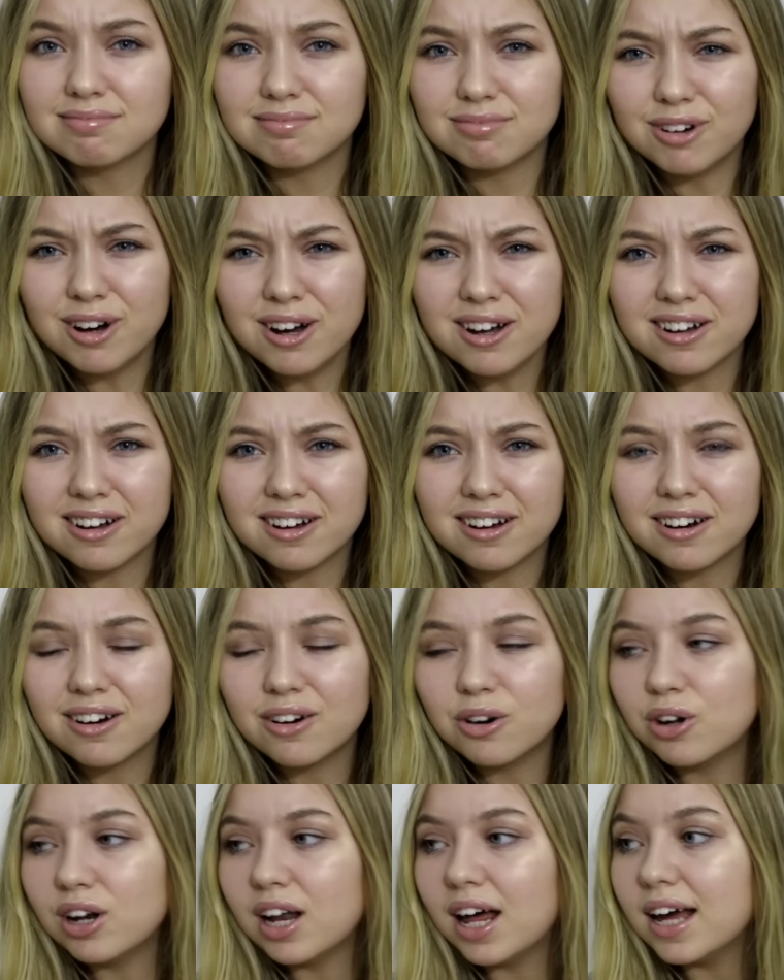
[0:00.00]
what?
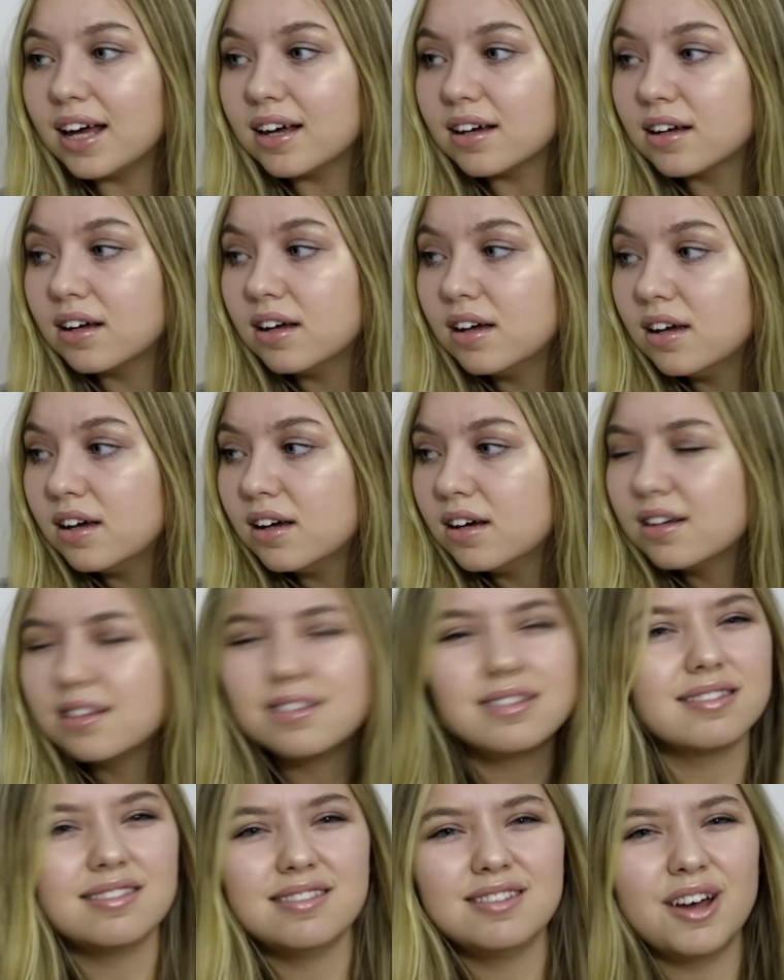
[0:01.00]
Or like,
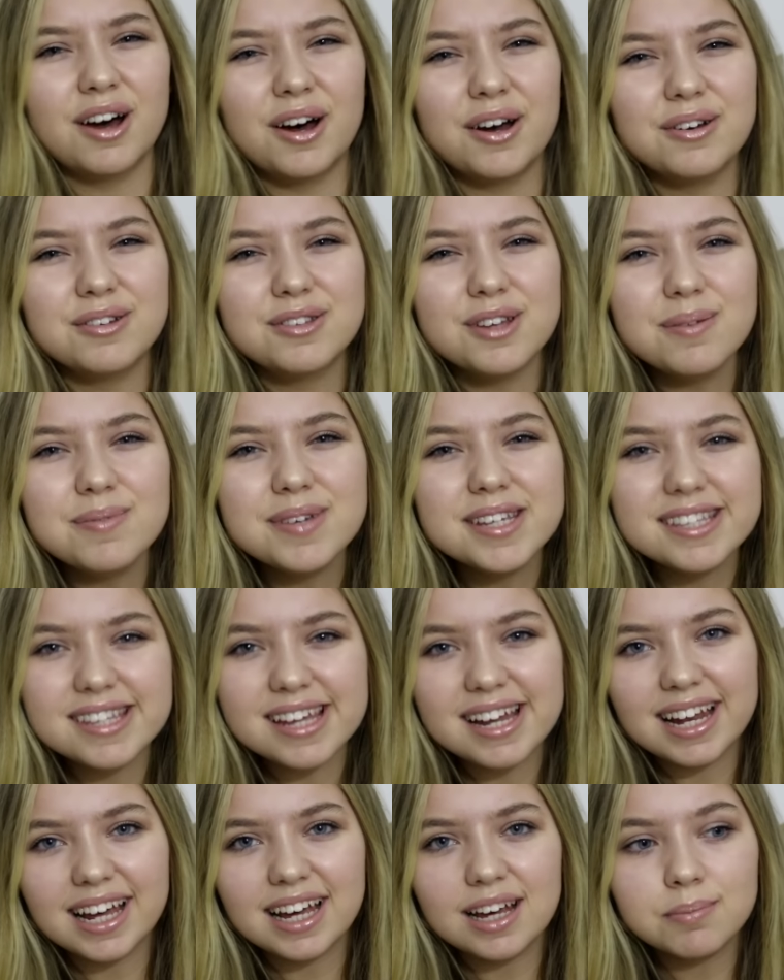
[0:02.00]
no, don't be
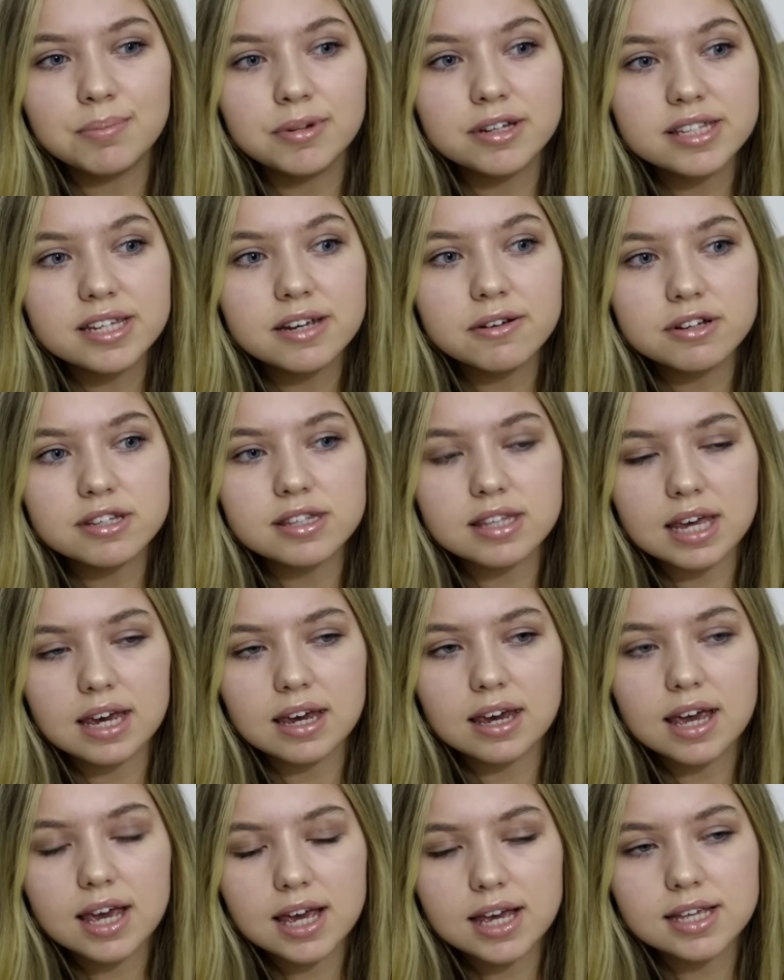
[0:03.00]
silly. But
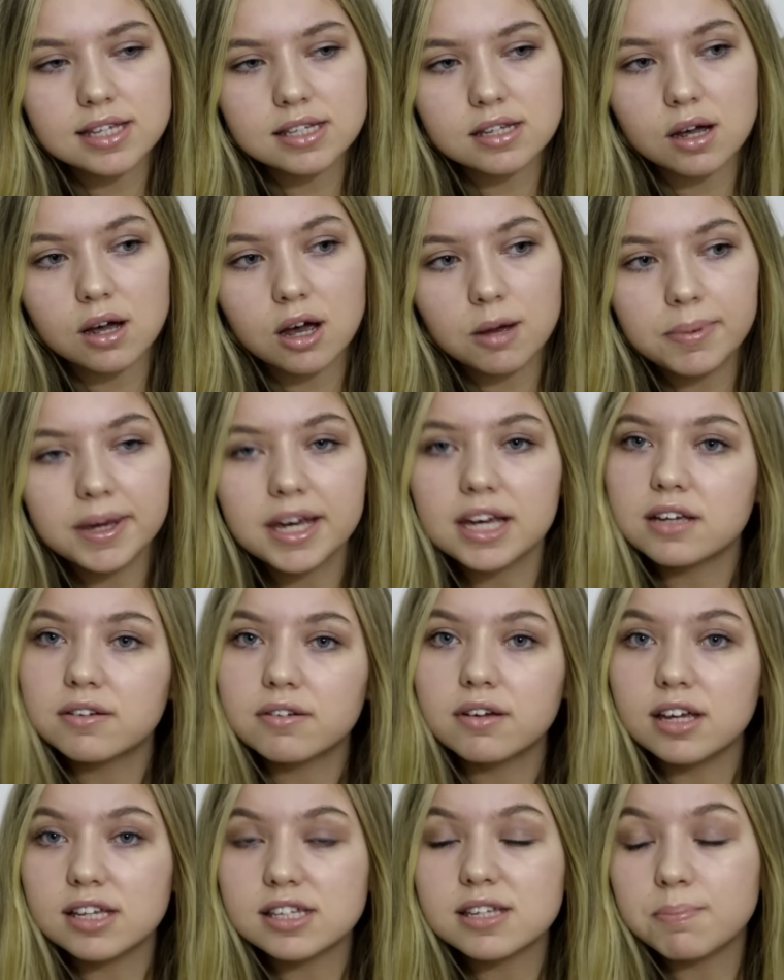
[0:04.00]
seriously,
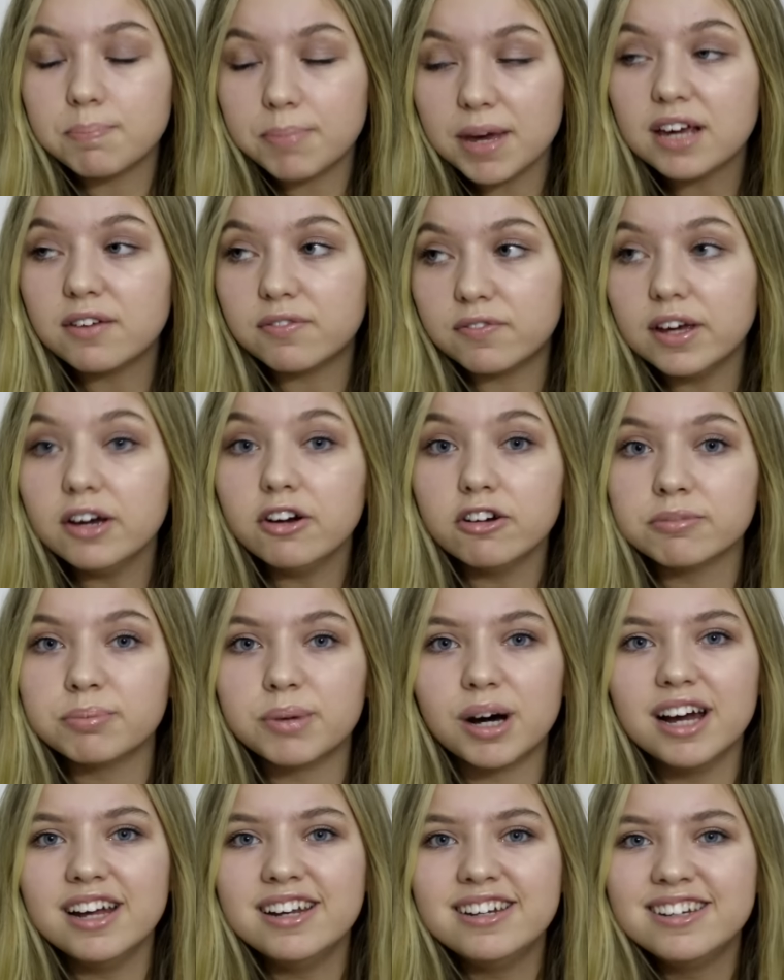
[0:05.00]
it's a big fear of
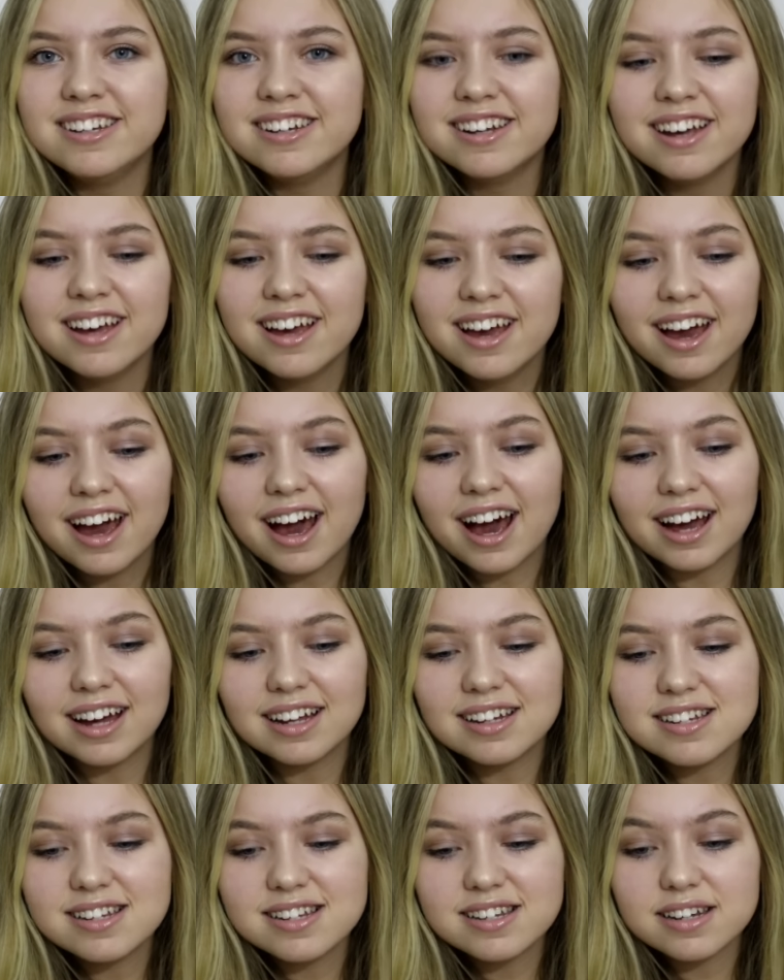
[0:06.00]
mine
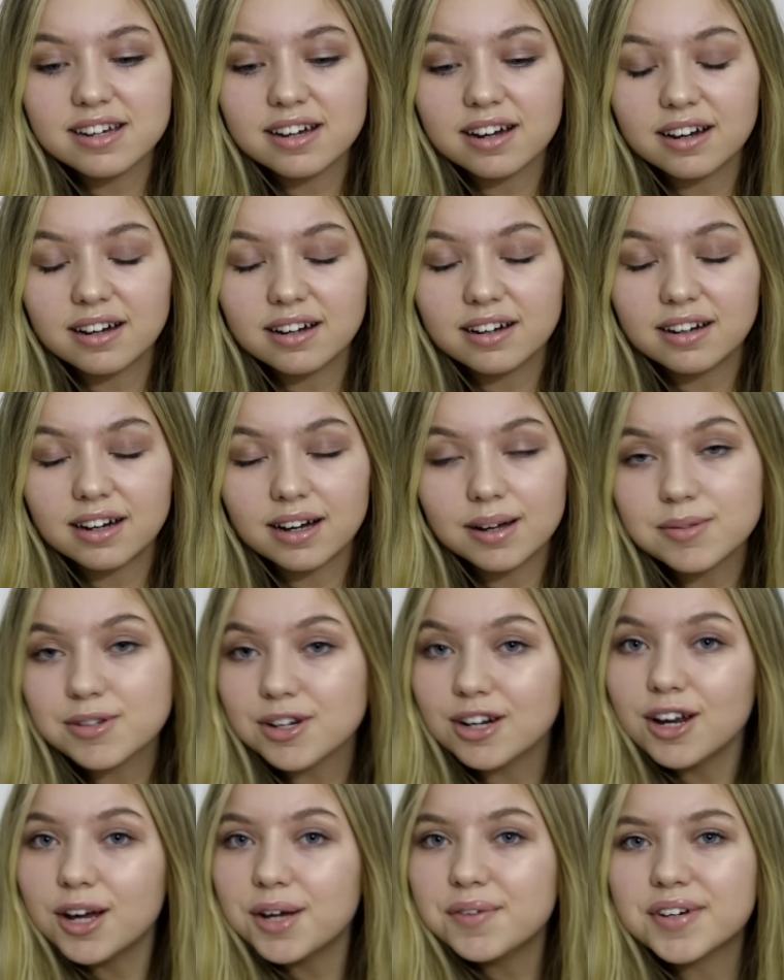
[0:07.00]
and I'm
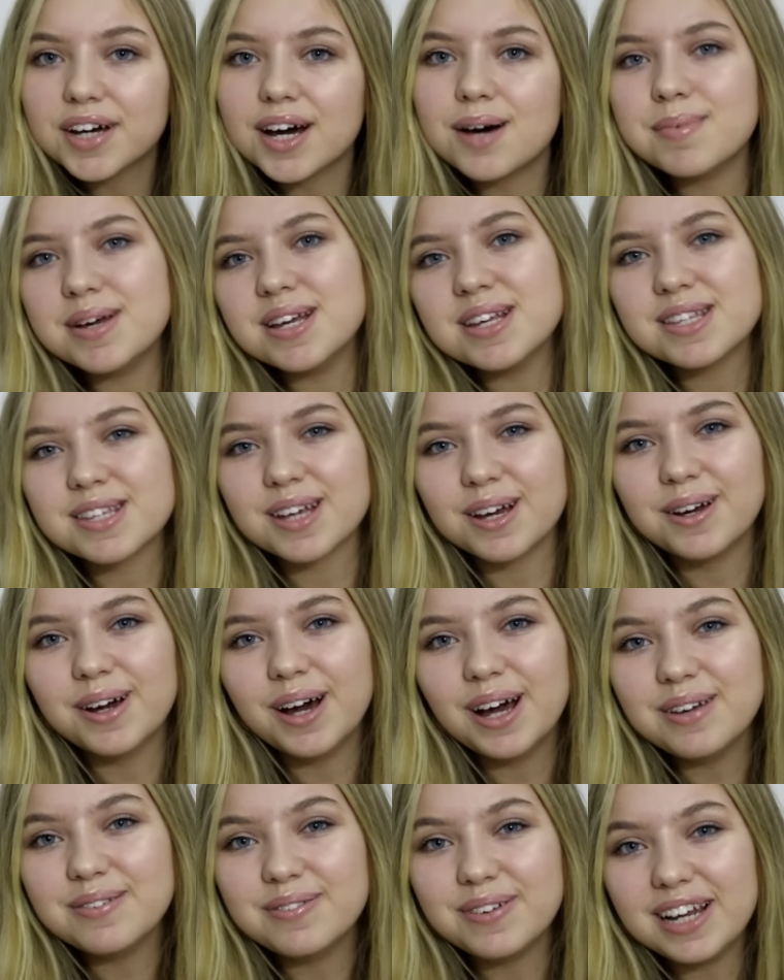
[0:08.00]
trying to overcome it. So
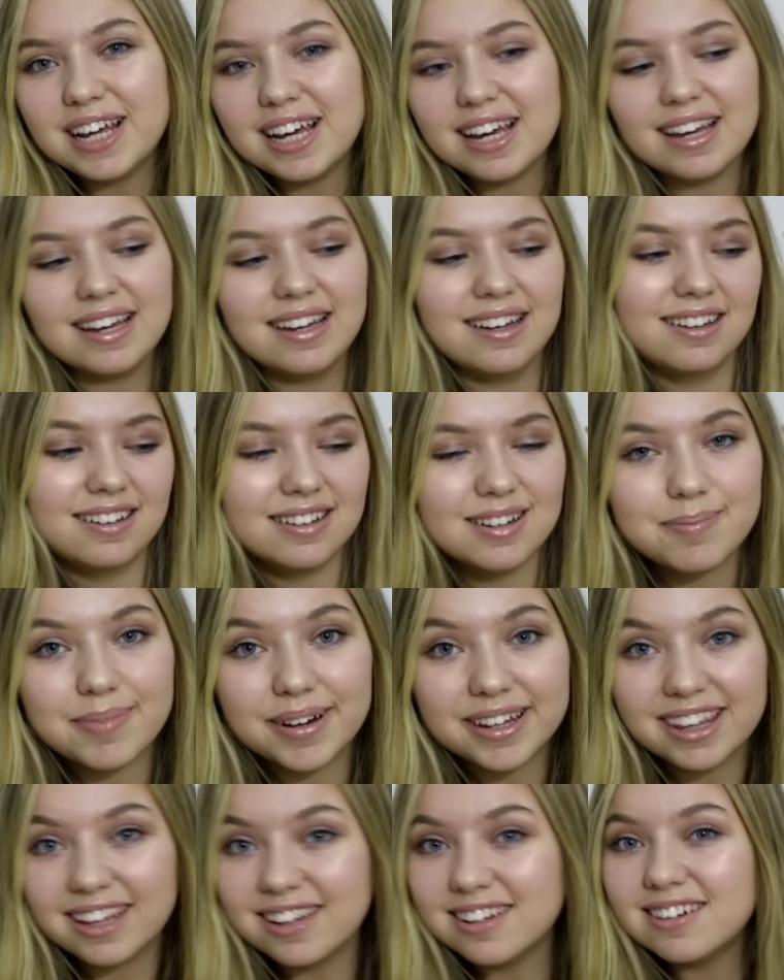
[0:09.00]
hopefully
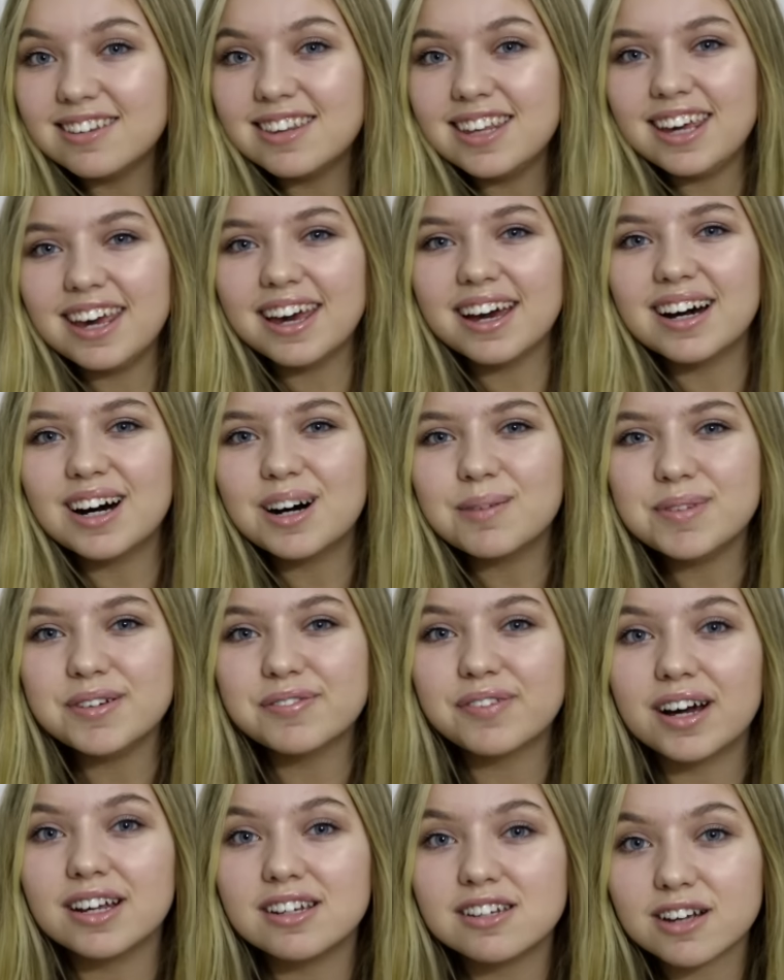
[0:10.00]
by the end of the year I'll be
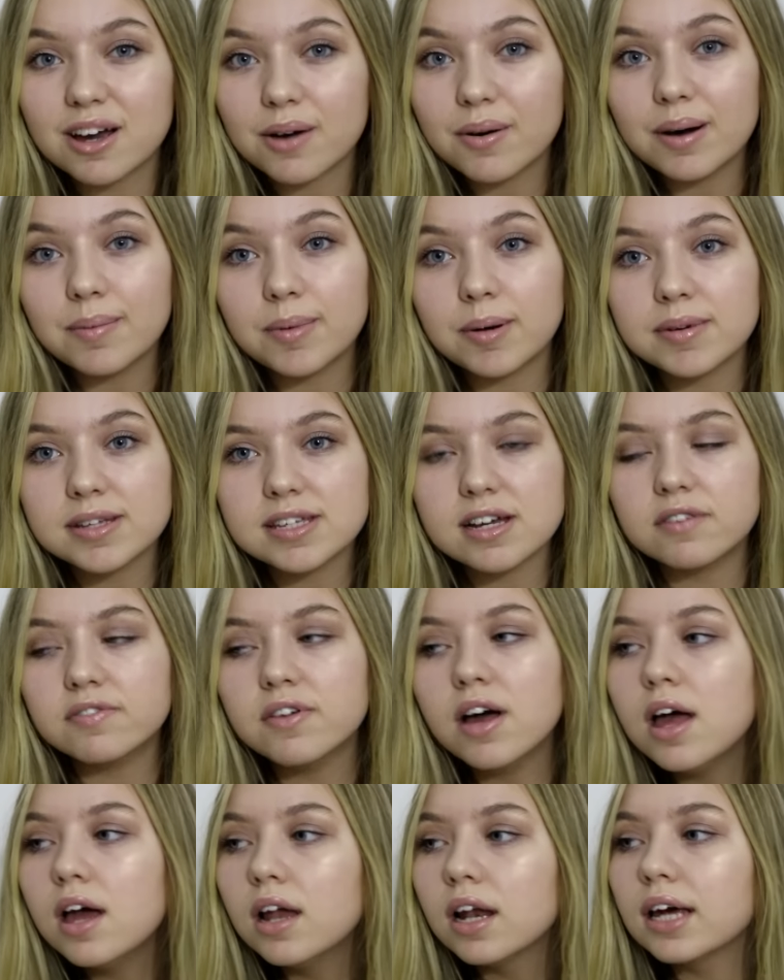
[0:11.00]
fine to go out by
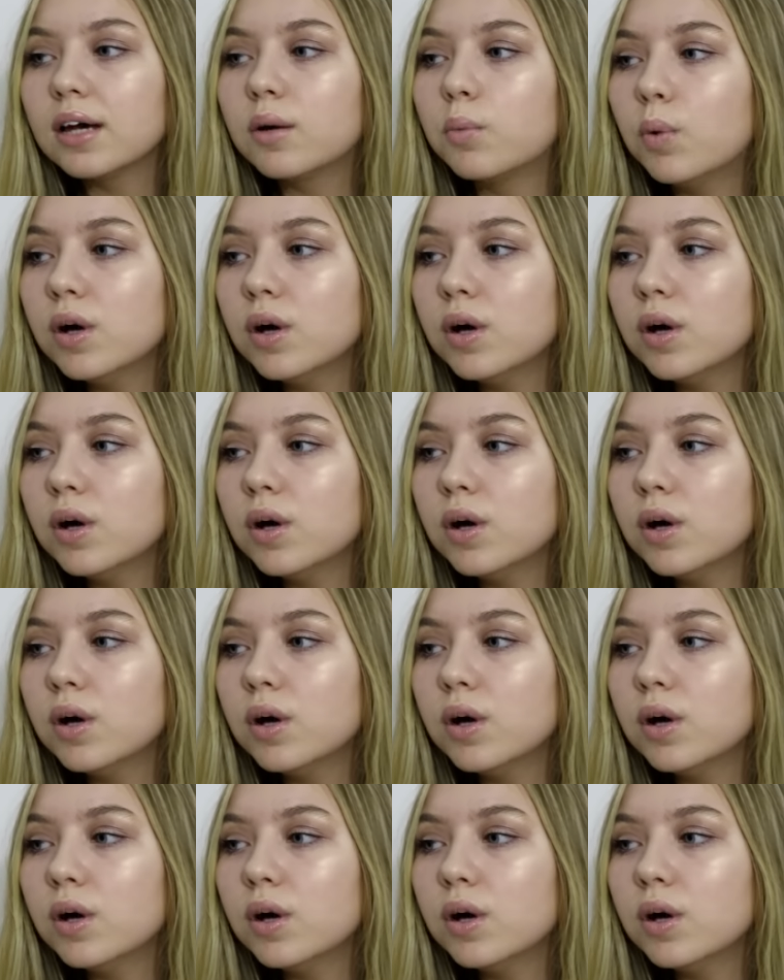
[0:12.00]
myself. Like,